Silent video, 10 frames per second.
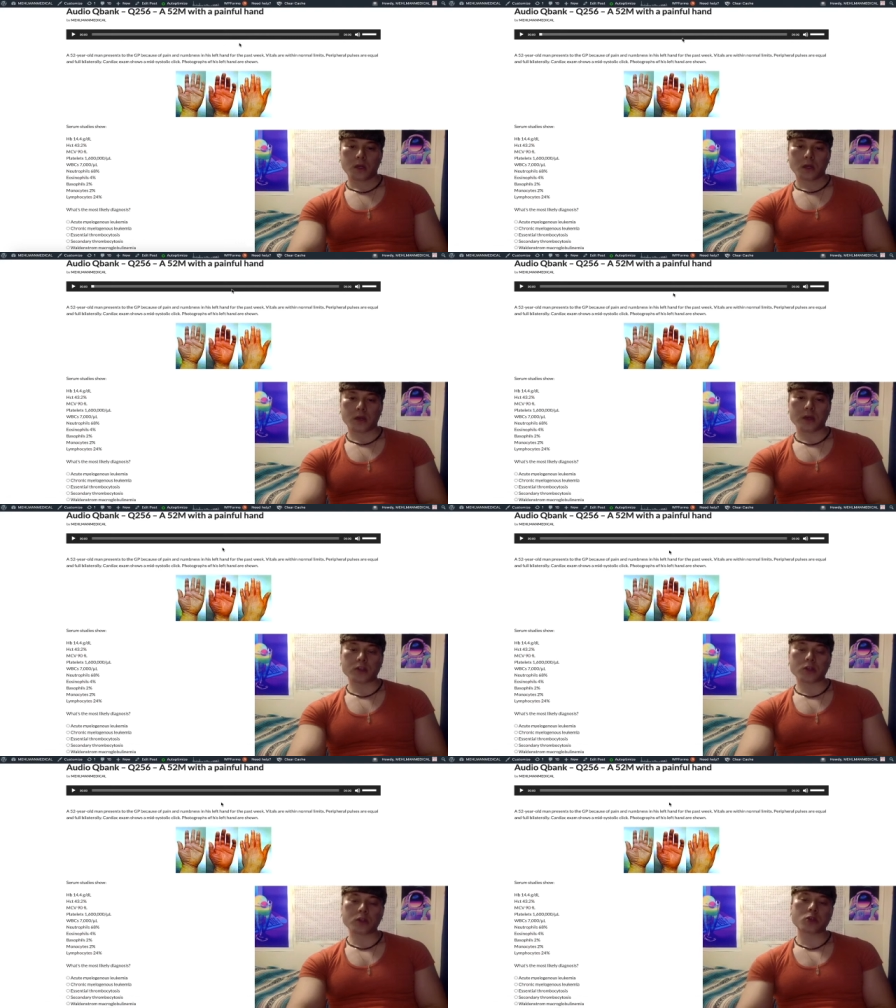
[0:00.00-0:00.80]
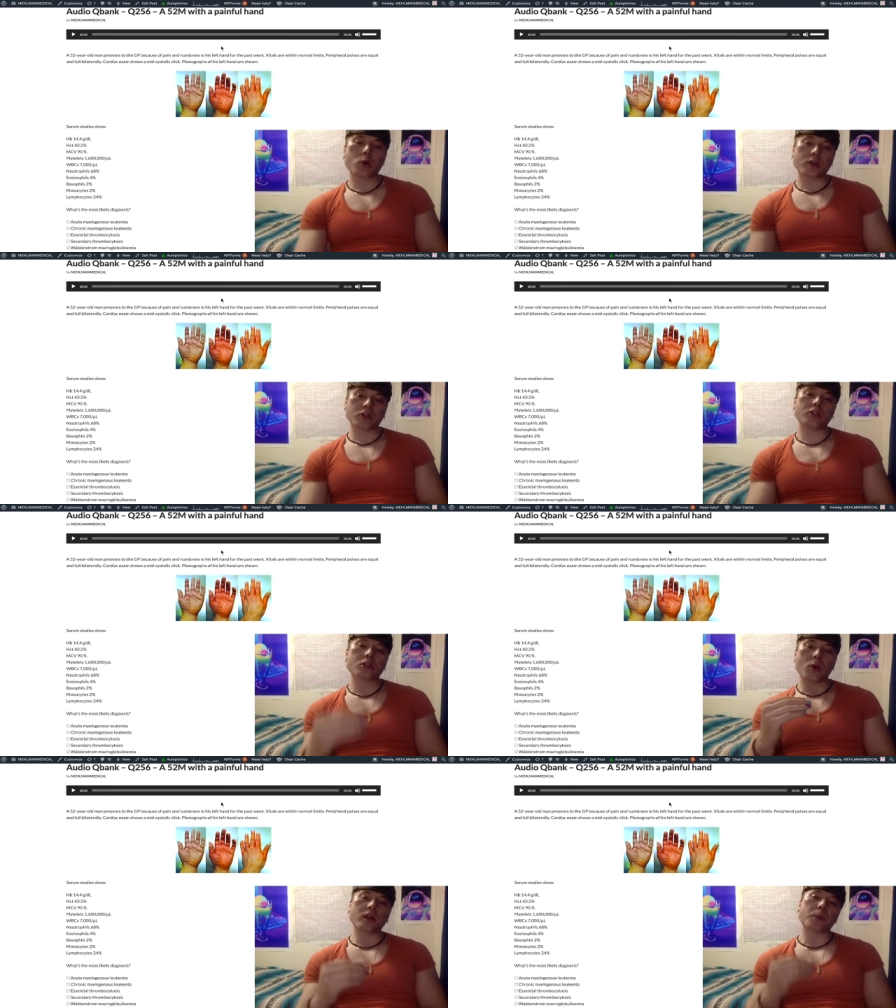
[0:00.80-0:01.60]
Okay, so this question
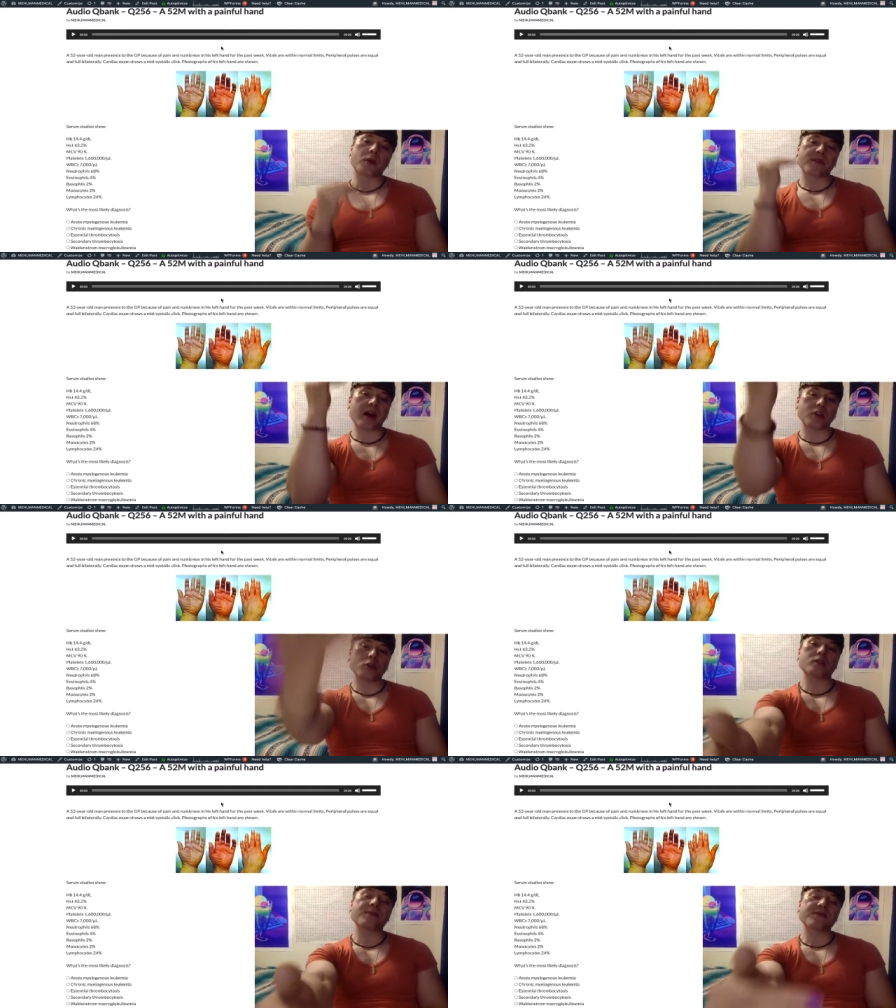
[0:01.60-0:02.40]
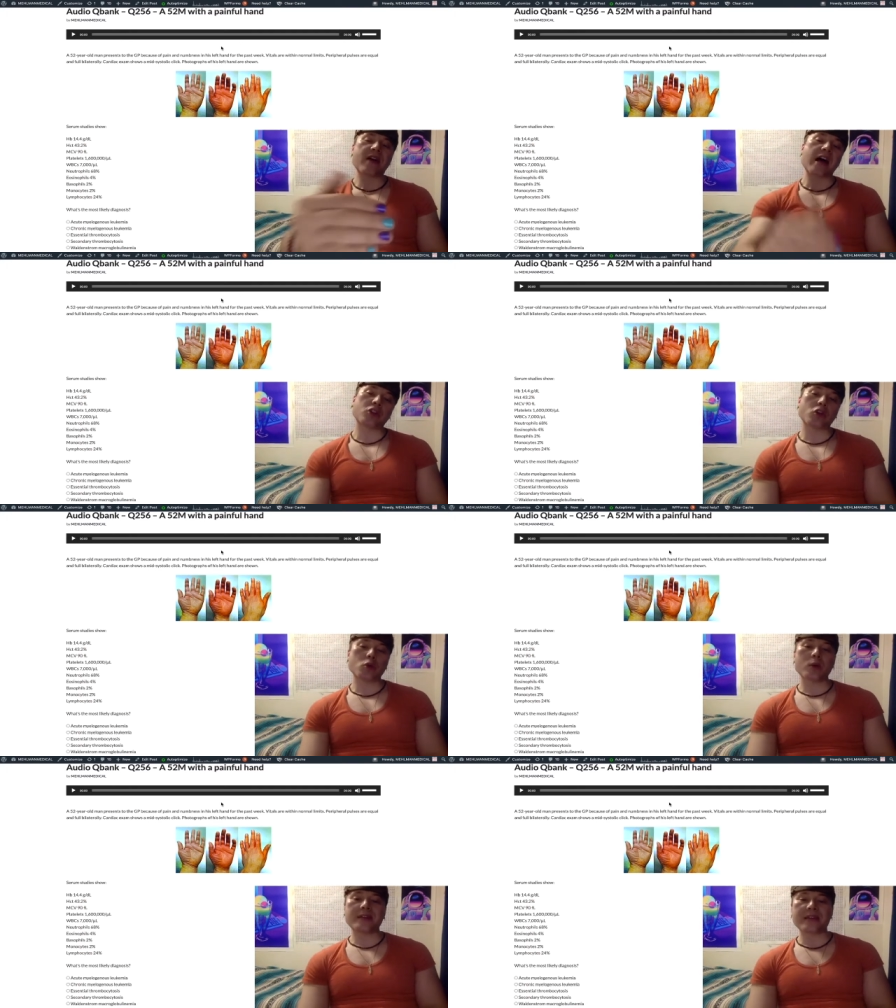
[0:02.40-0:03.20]
is going to provide you some
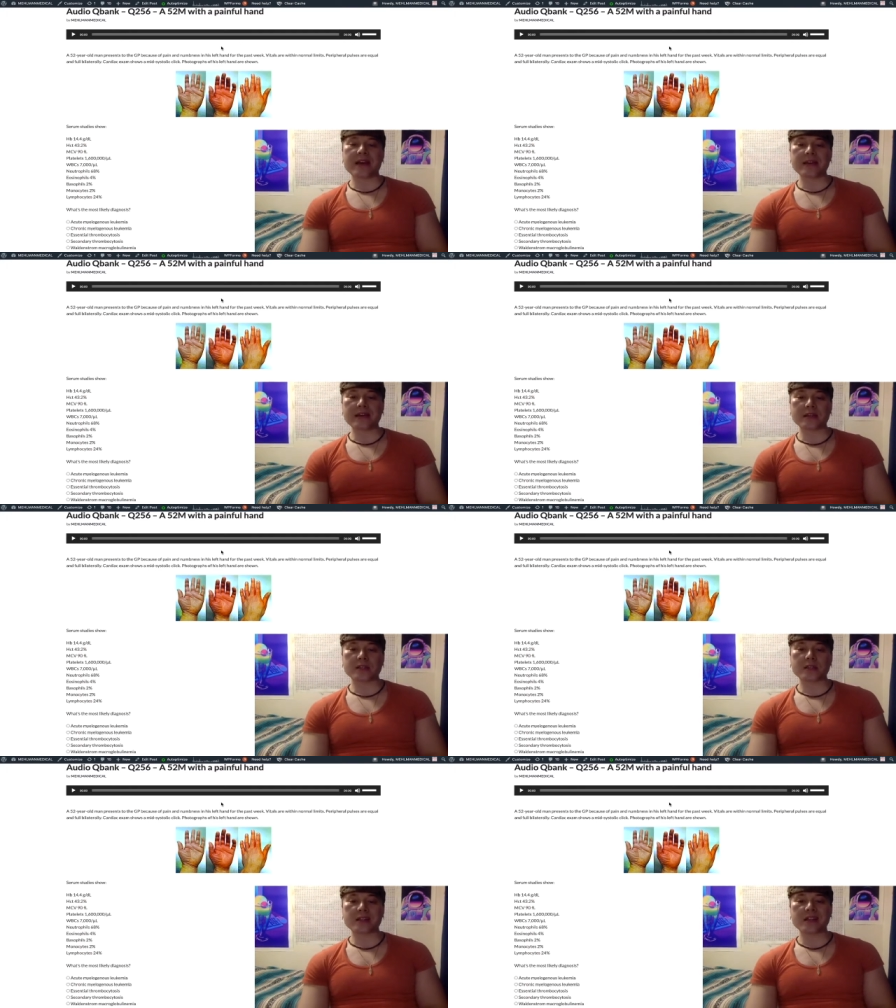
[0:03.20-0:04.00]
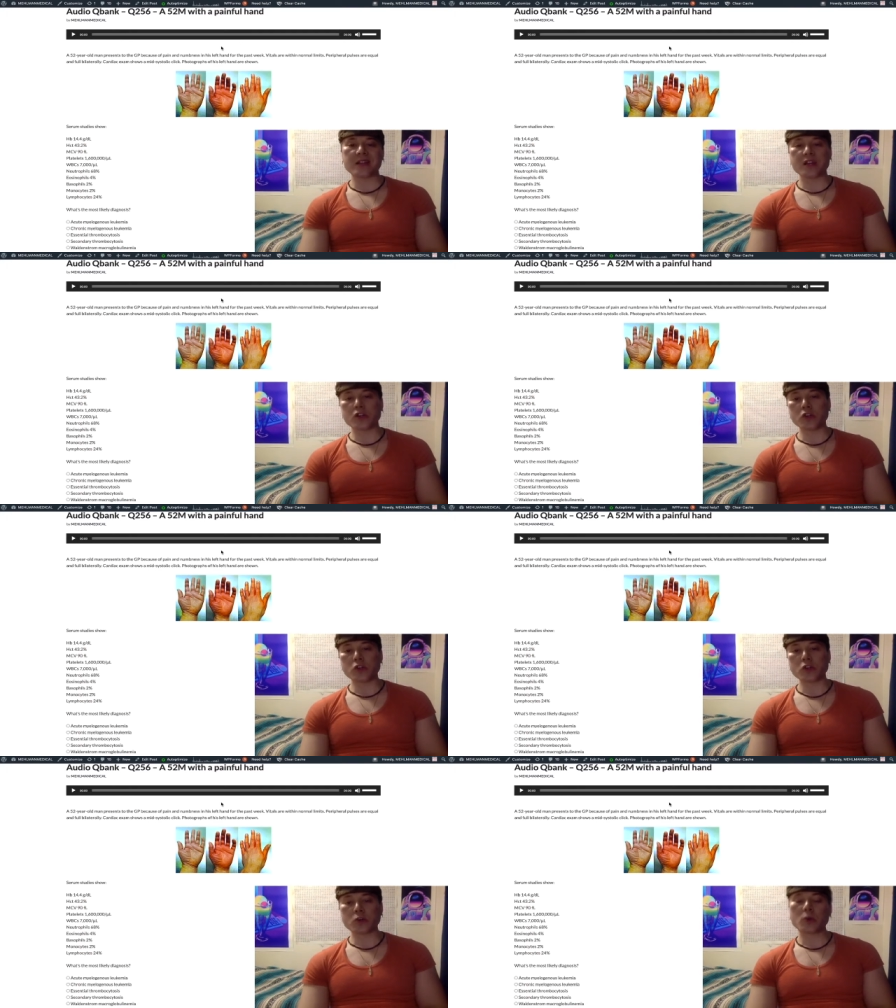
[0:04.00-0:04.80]
value in that it's slightly
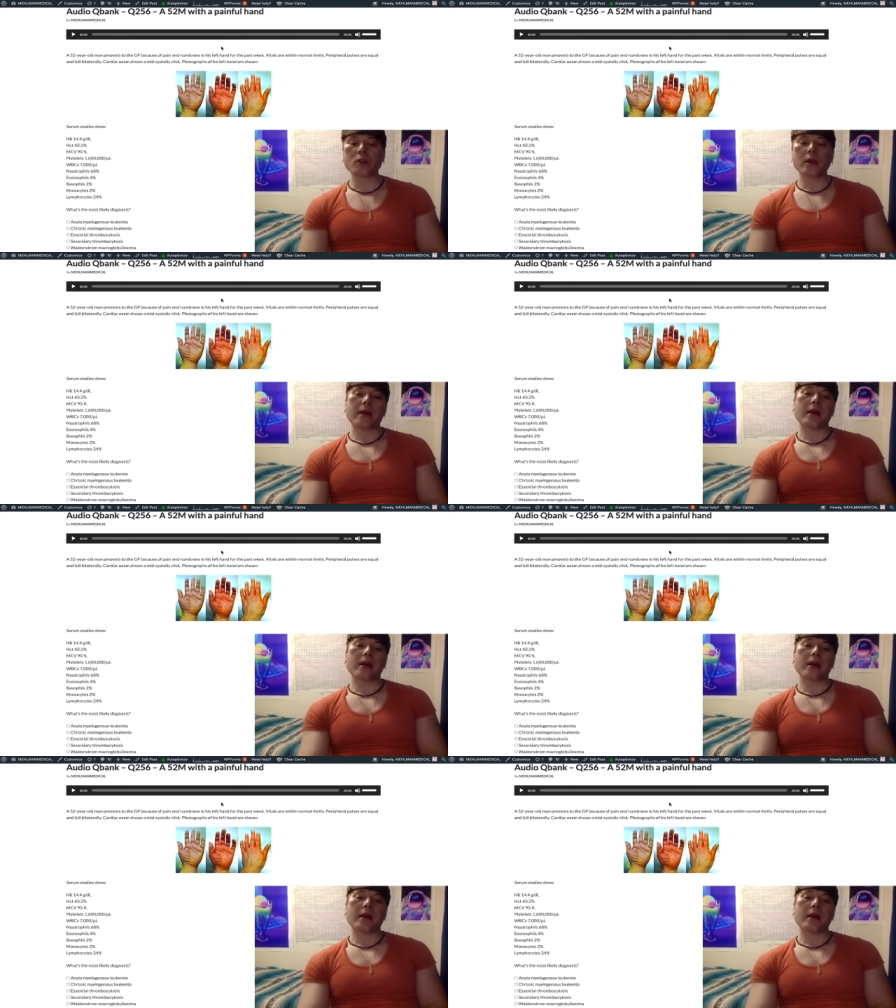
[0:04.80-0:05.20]
unusual,